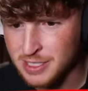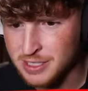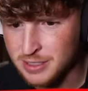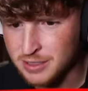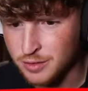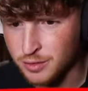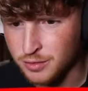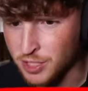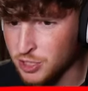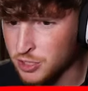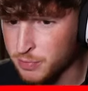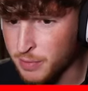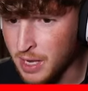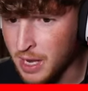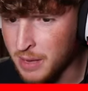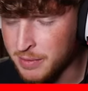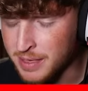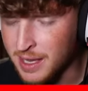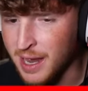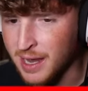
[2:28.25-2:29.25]
I
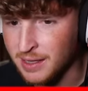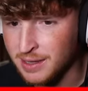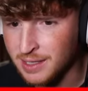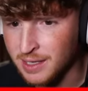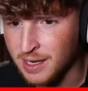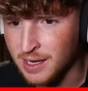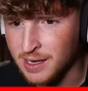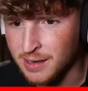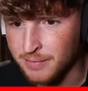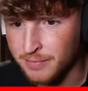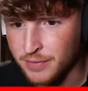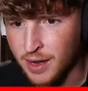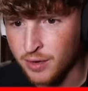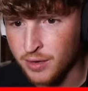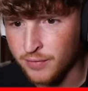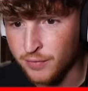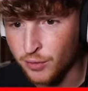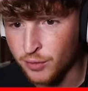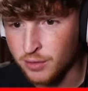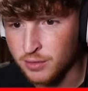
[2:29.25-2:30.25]
SpongeBob? Yeah, I think I am.
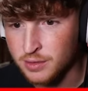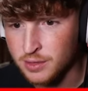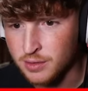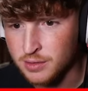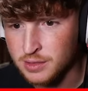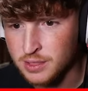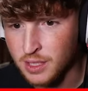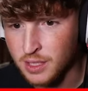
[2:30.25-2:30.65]
Out of order, don't